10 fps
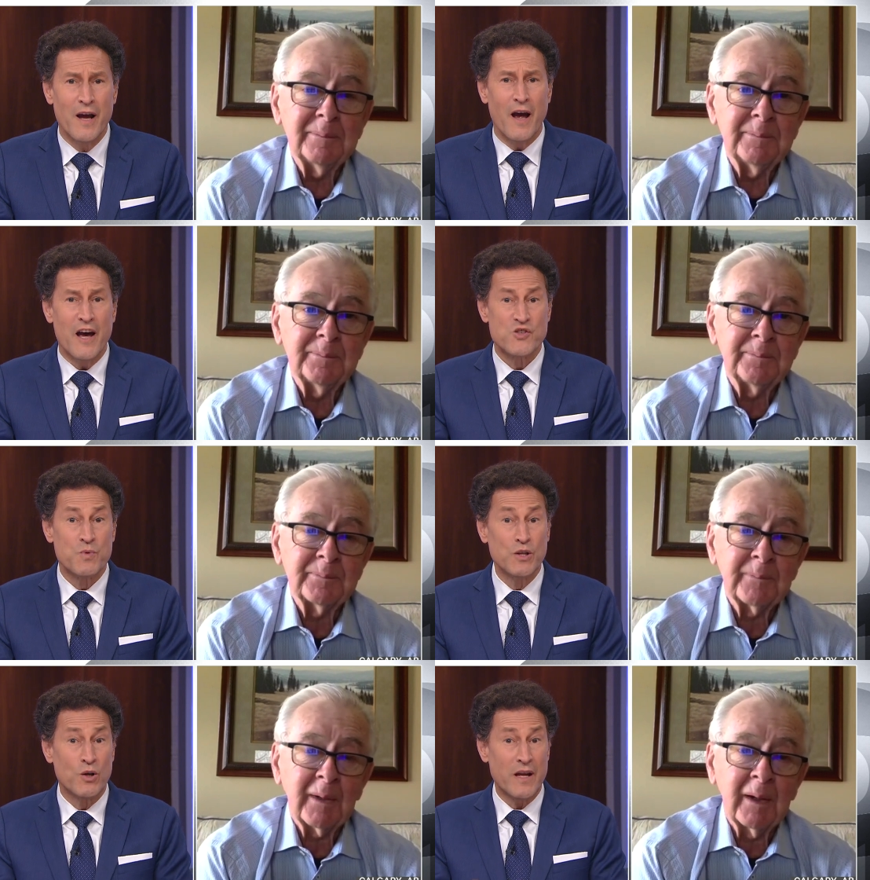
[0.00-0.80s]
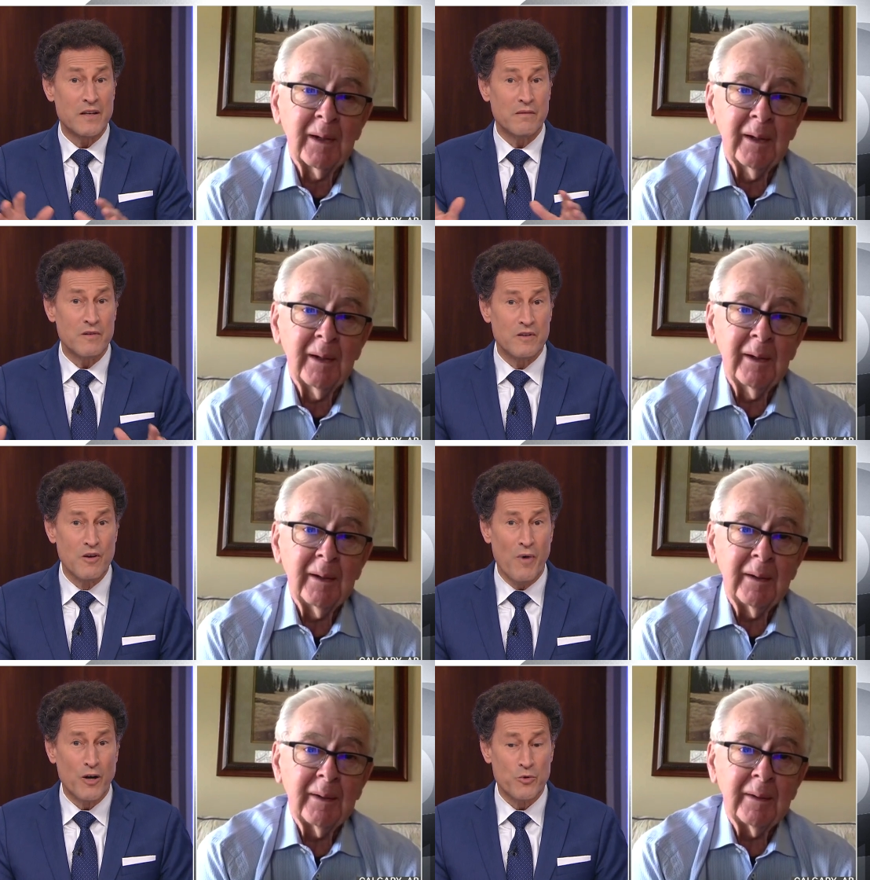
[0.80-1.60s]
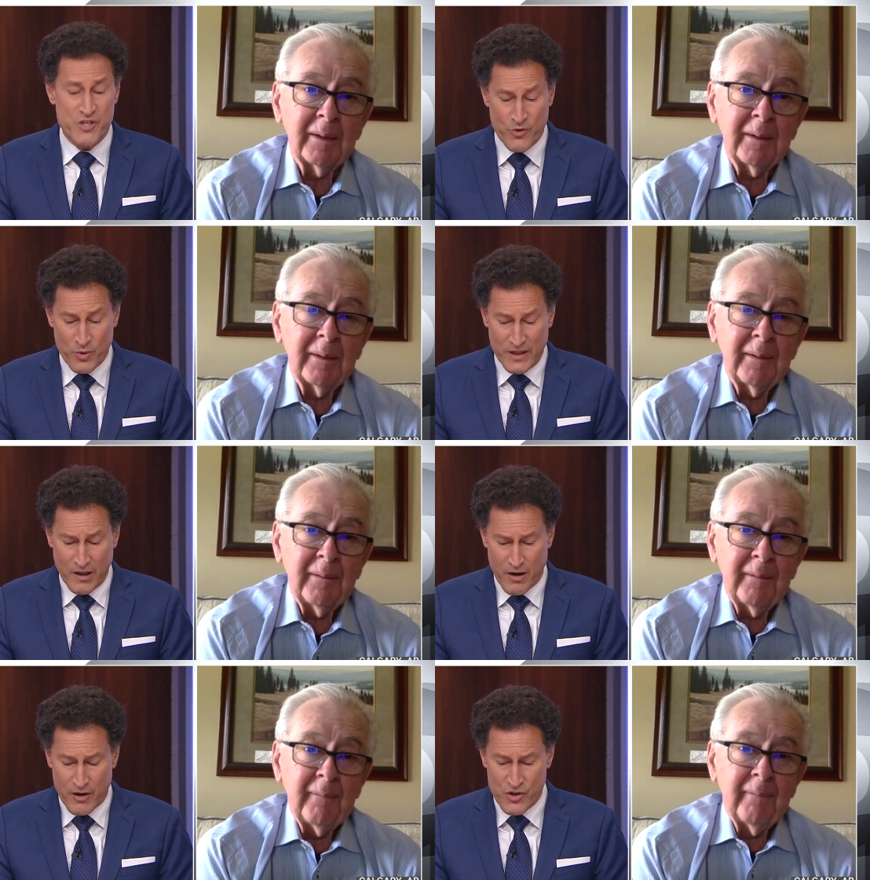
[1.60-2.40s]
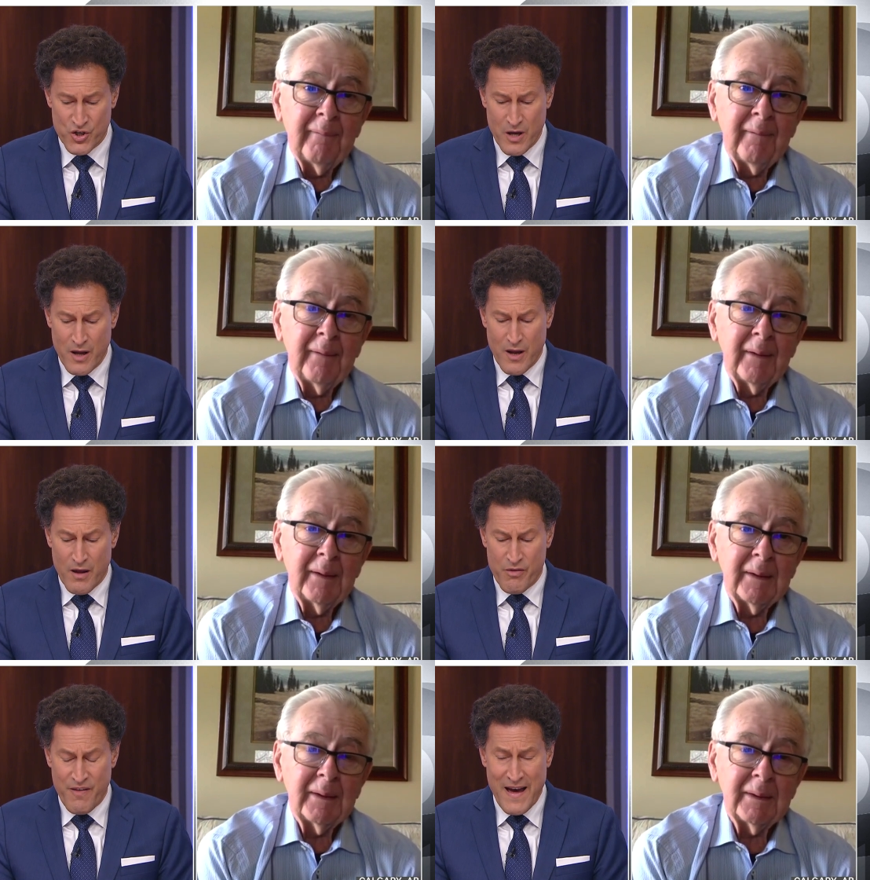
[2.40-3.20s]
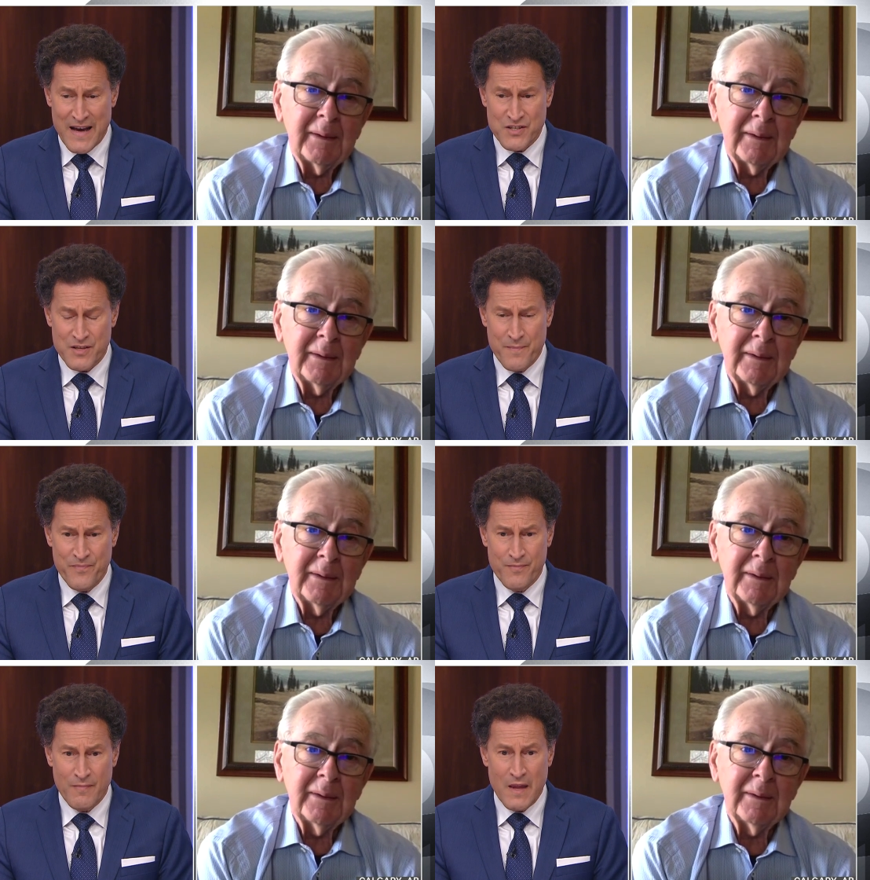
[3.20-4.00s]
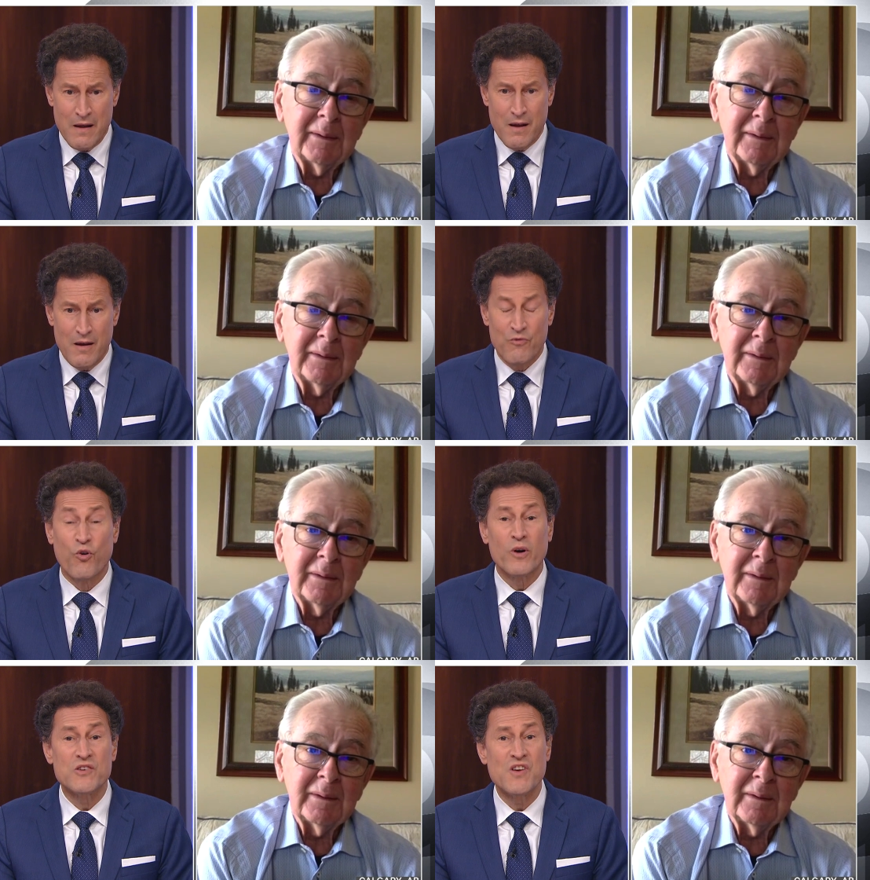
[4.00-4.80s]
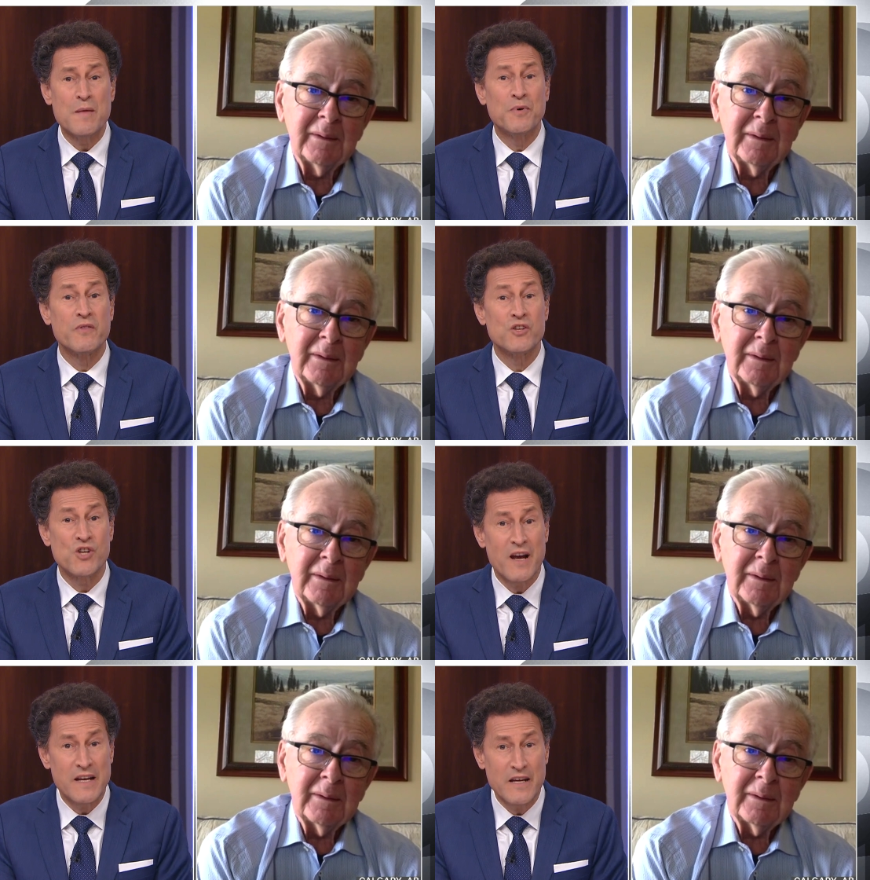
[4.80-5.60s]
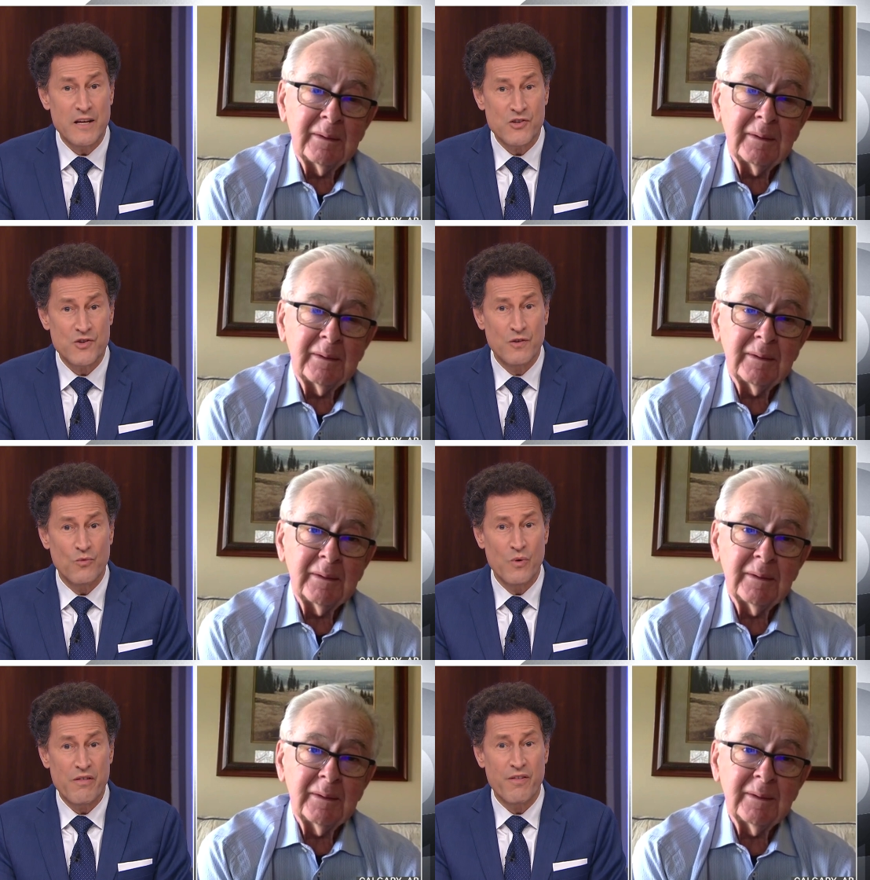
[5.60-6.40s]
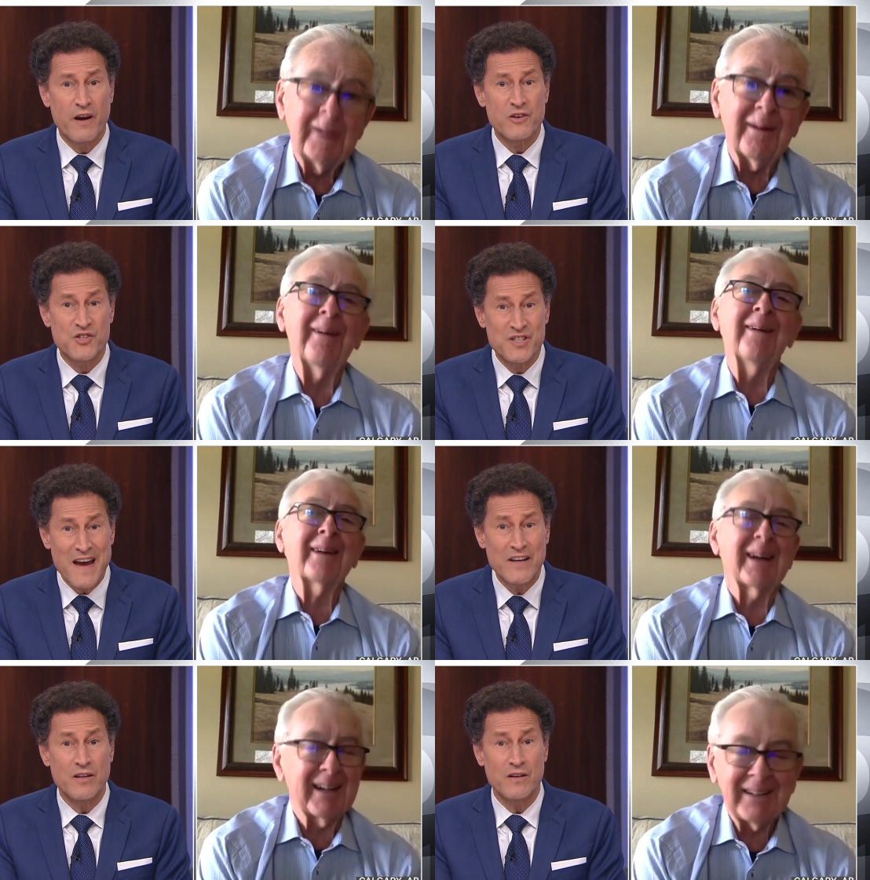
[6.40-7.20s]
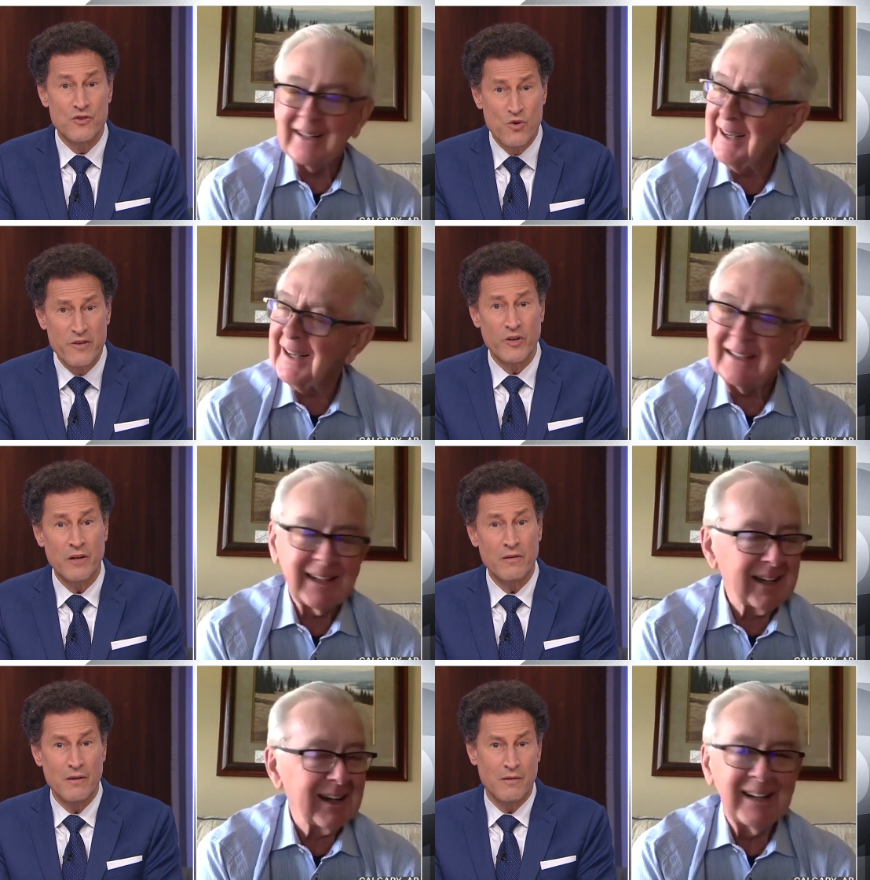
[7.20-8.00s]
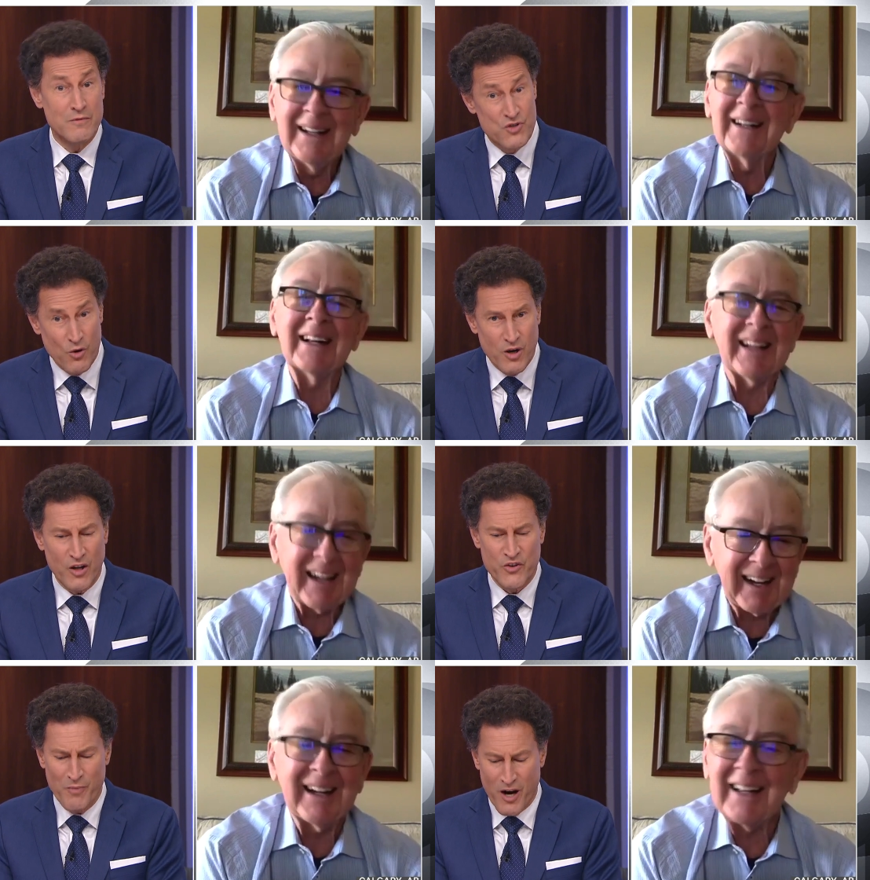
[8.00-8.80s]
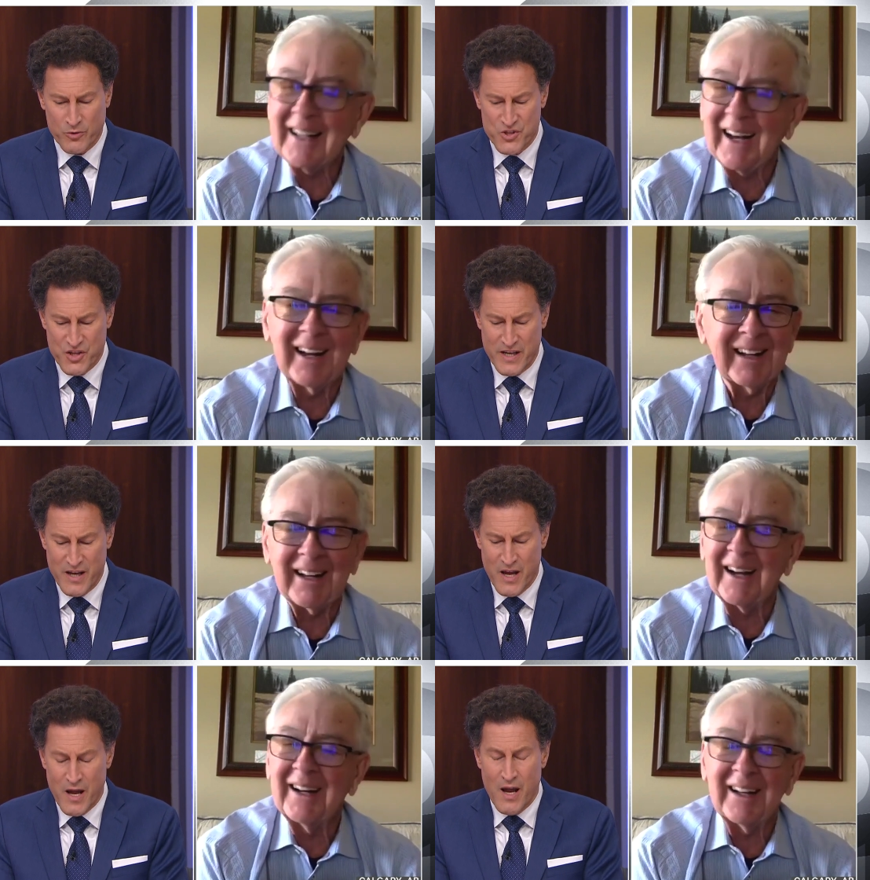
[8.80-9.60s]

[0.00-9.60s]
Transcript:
Speaker 1: as we look at democracy writ large that, for example, the Chinese, with their mm-hmm. state driven so called yeah. democracy,